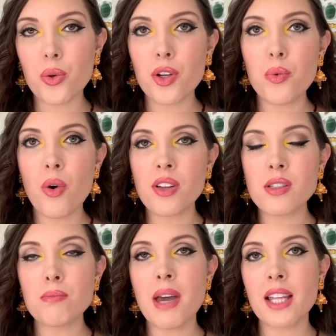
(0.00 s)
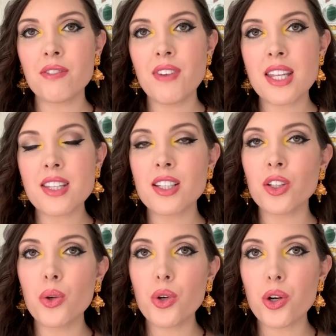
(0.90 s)
or you want to manifest a
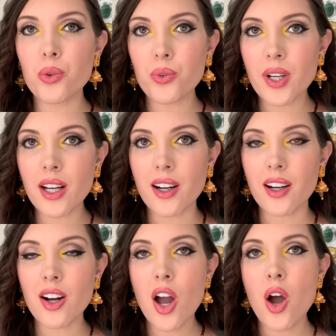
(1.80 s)
new career,